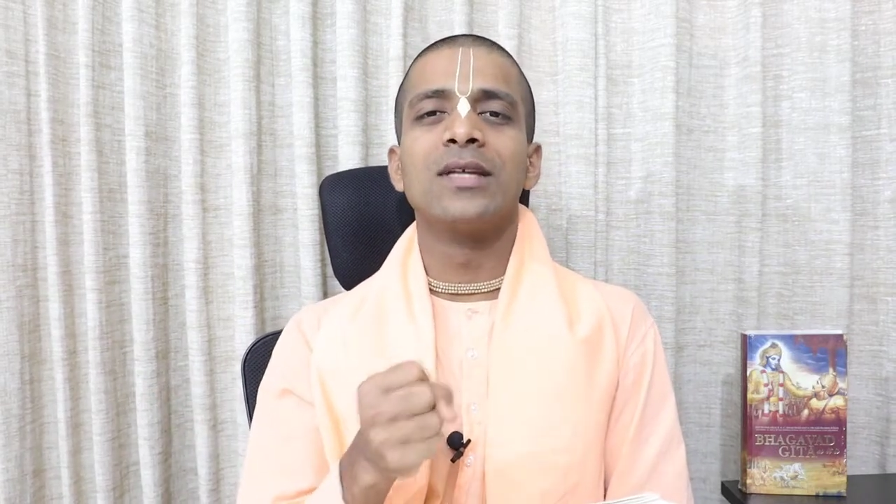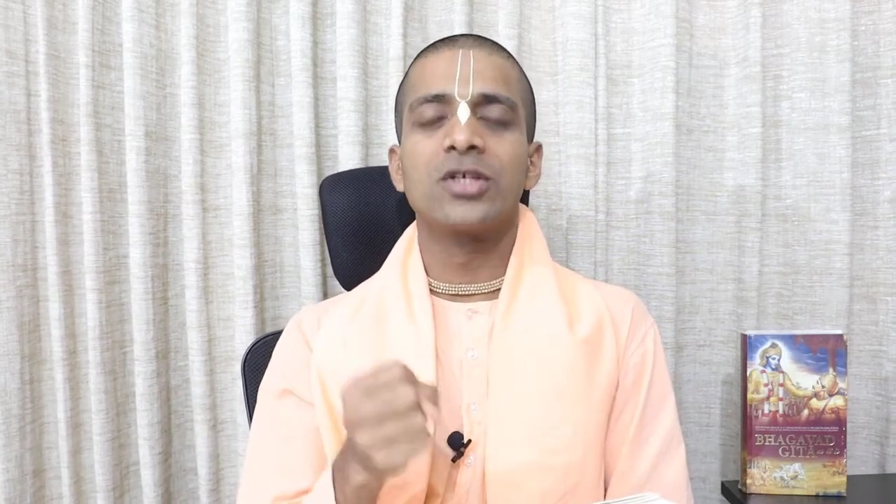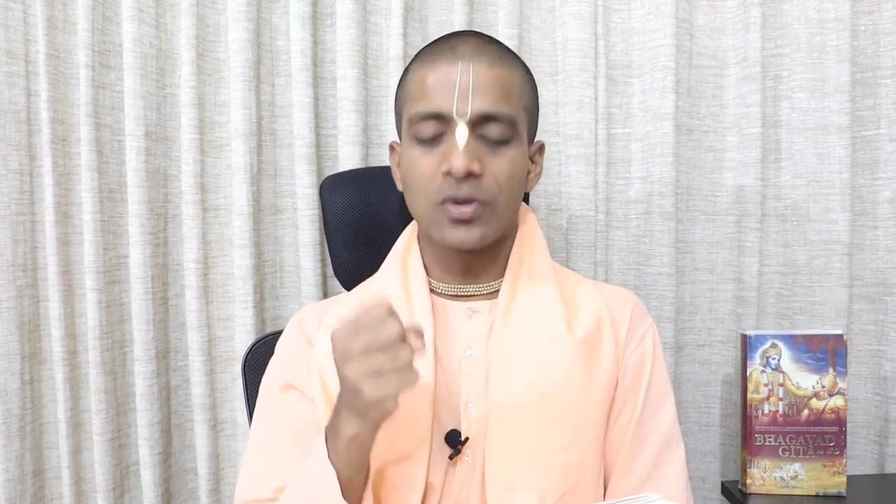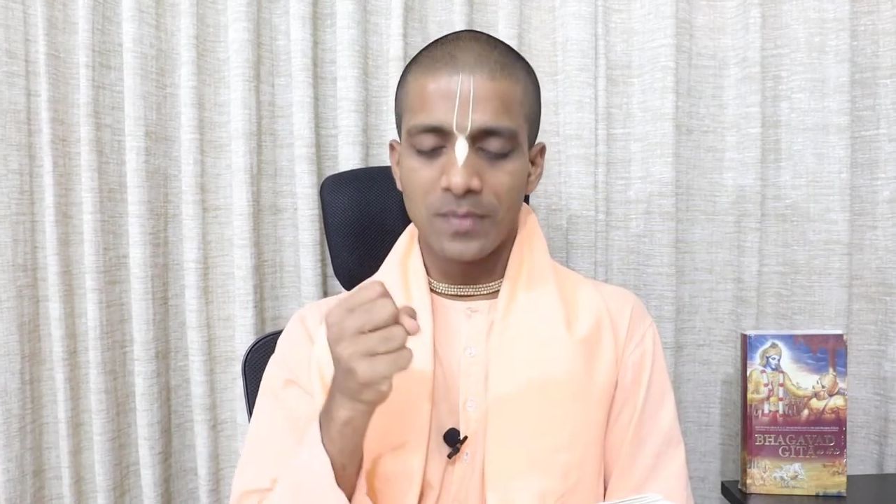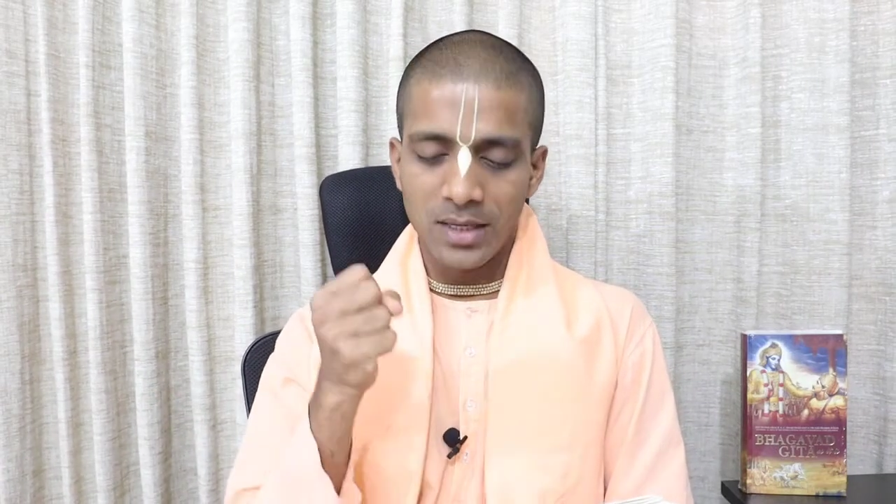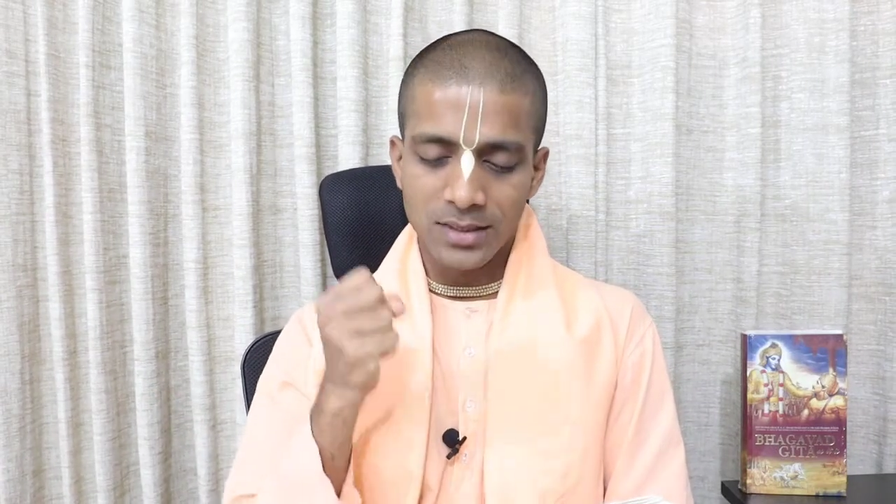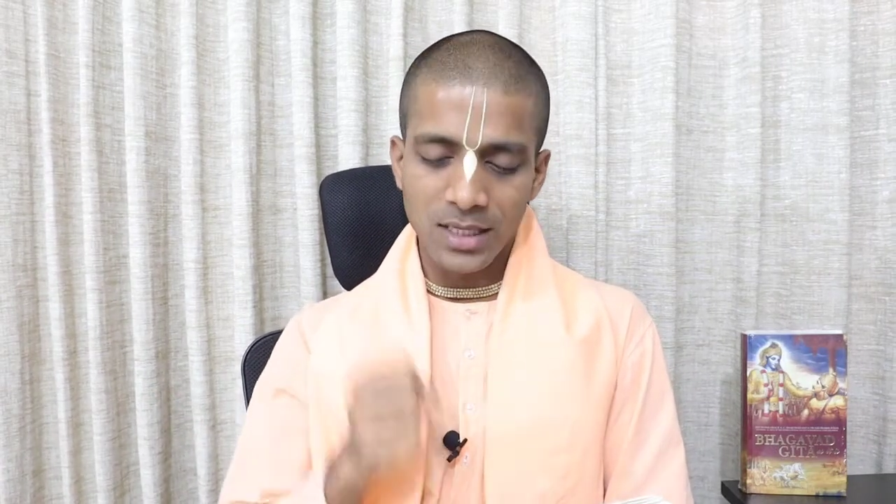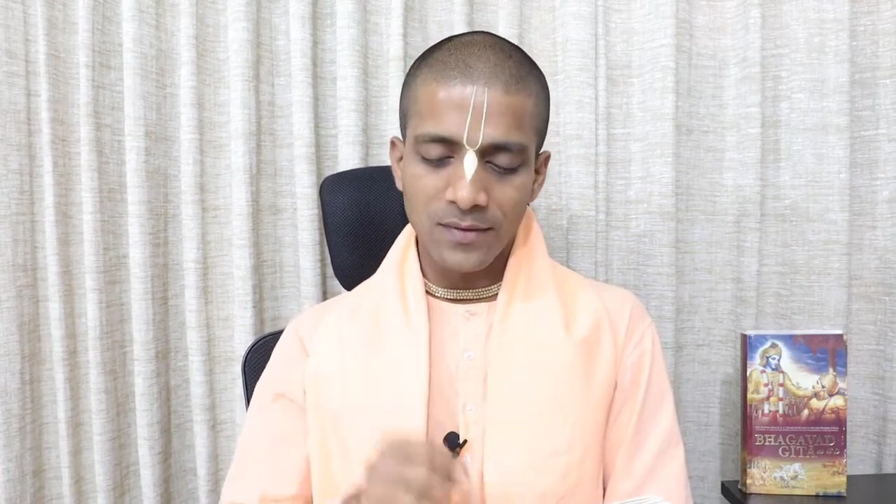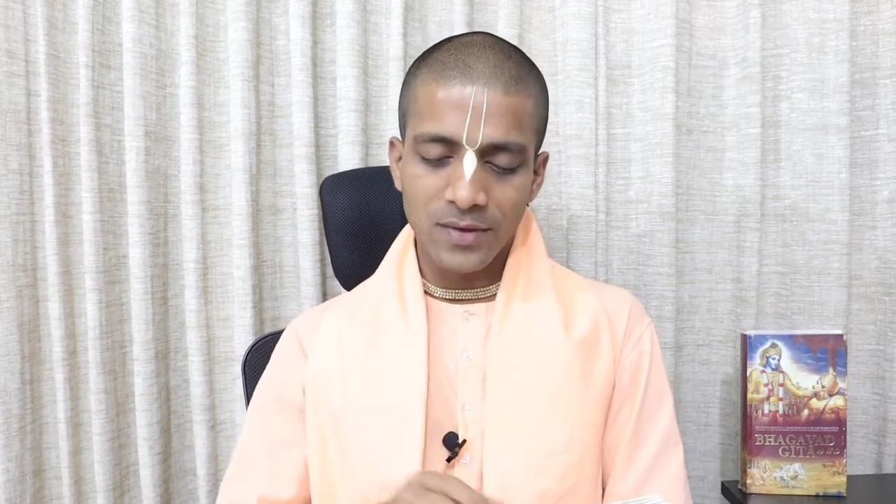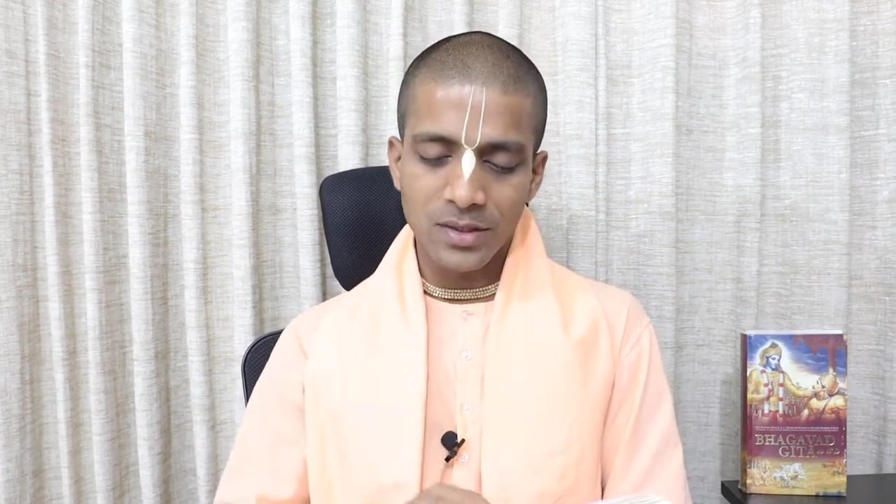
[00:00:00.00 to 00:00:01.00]
they should be in
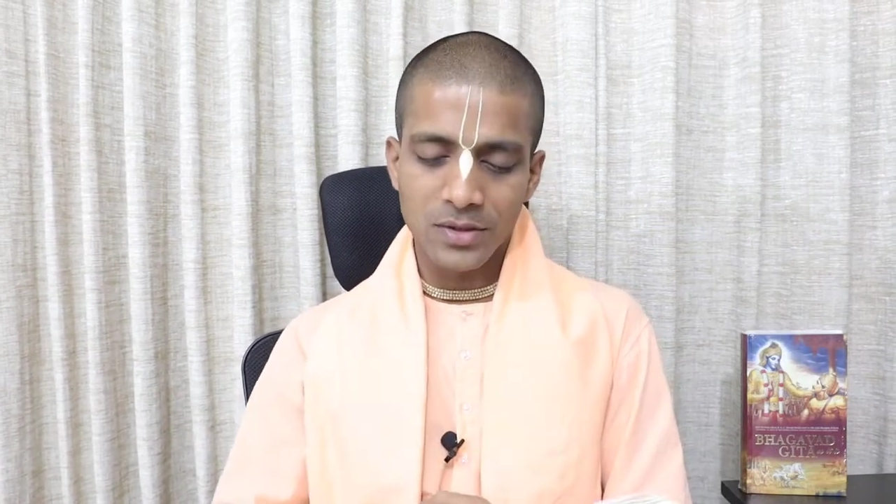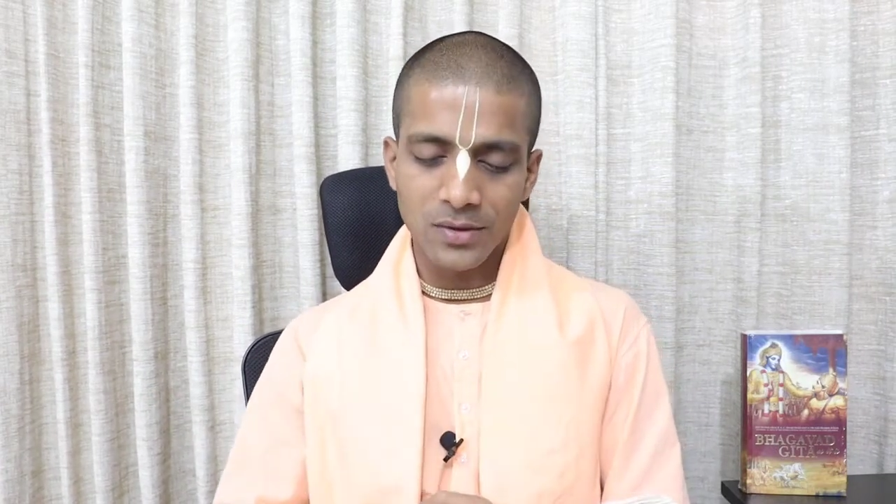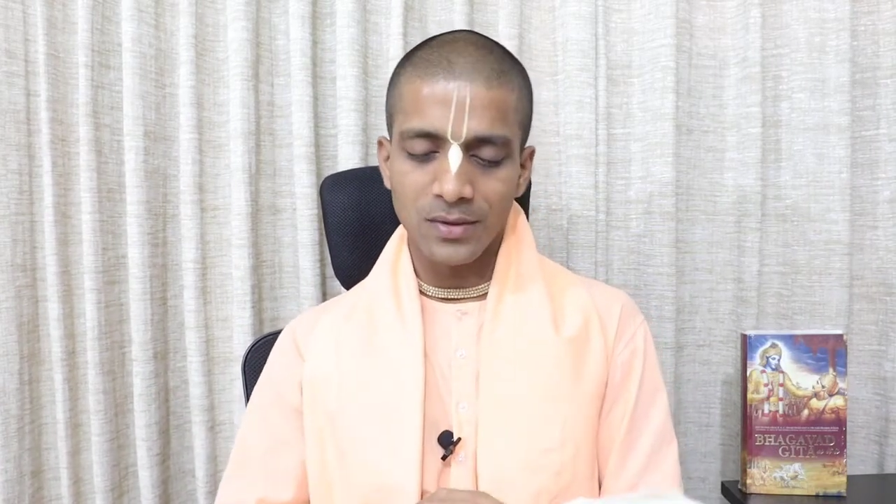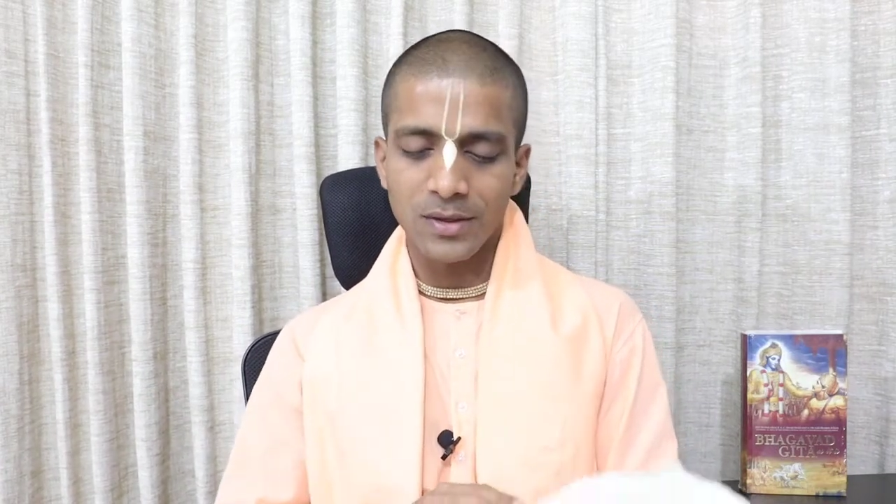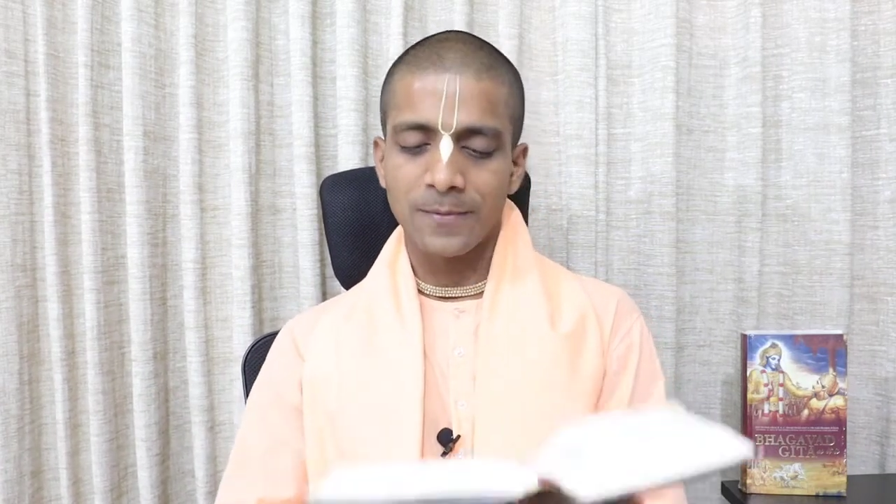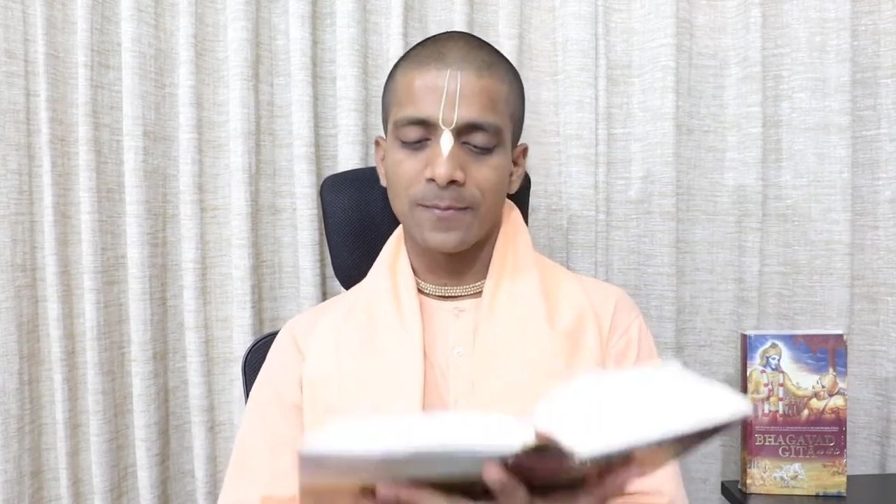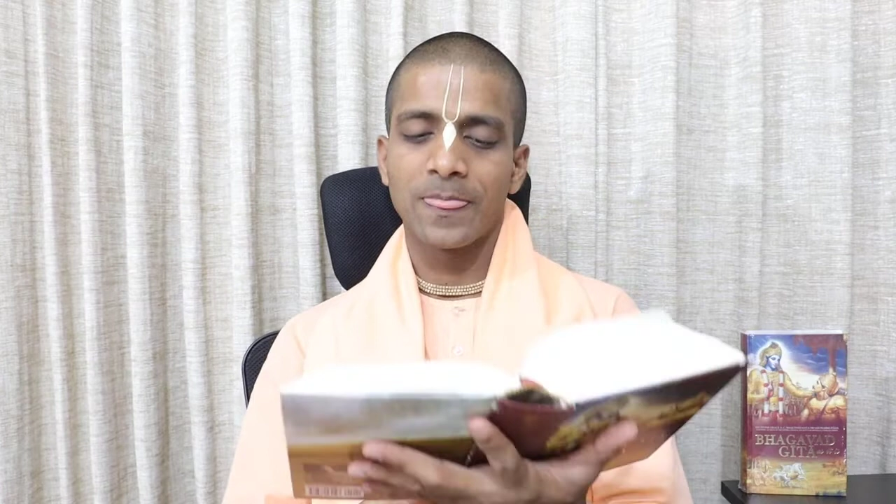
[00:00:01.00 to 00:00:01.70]
self control.